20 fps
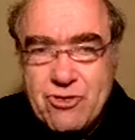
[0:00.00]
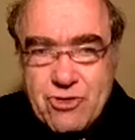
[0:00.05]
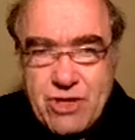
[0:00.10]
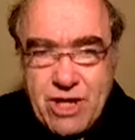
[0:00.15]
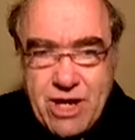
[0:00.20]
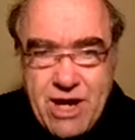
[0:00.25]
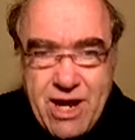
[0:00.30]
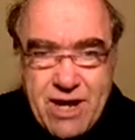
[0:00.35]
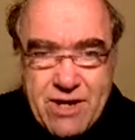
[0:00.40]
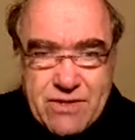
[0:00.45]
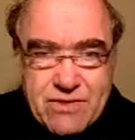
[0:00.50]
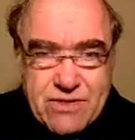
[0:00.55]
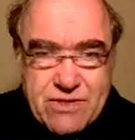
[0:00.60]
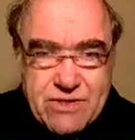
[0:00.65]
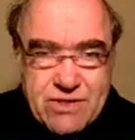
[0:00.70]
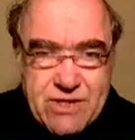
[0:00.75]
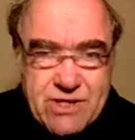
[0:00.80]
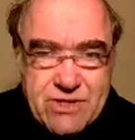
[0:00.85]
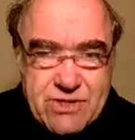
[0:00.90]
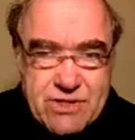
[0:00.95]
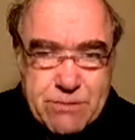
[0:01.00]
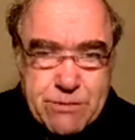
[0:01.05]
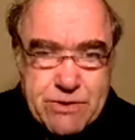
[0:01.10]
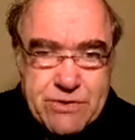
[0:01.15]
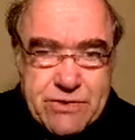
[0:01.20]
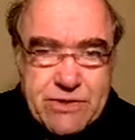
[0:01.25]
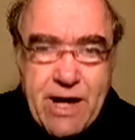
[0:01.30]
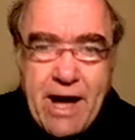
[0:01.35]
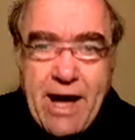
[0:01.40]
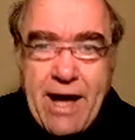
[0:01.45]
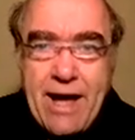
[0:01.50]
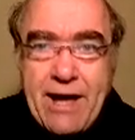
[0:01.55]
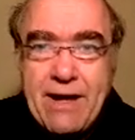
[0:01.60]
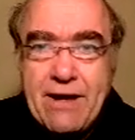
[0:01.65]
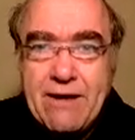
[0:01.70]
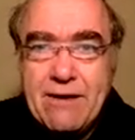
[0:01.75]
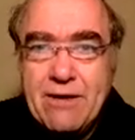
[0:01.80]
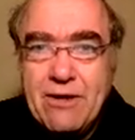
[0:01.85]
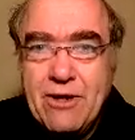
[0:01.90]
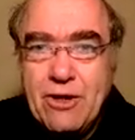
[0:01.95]
Jesus is the
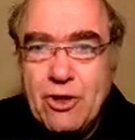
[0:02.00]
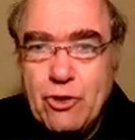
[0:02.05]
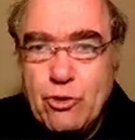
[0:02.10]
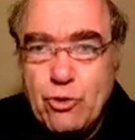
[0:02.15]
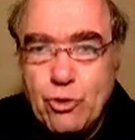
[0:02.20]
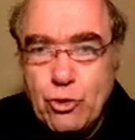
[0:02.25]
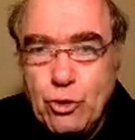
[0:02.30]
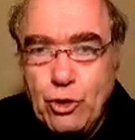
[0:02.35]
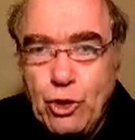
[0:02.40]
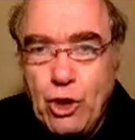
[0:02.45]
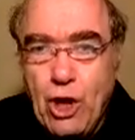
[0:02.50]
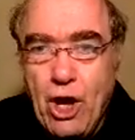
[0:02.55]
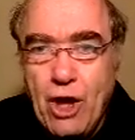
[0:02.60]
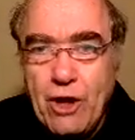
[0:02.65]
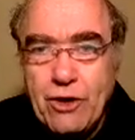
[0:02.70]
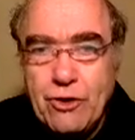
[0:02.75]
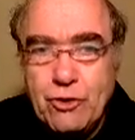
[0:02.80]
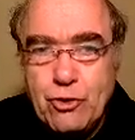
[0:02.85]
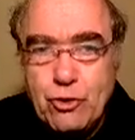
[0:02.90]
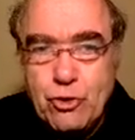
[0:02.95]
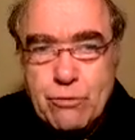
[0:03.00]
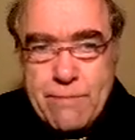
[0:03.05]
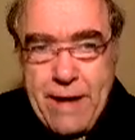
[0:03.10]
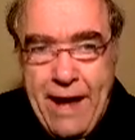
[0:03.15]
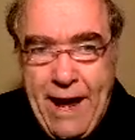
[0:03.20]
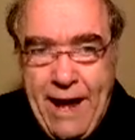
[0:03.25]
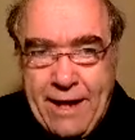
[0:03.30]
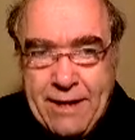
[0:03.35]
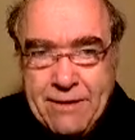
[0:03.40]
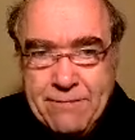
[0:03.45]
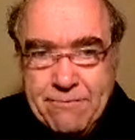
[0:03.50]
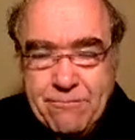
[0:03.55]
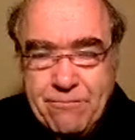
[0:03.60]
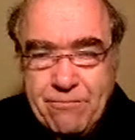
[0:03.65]
Messiah, true God and true man.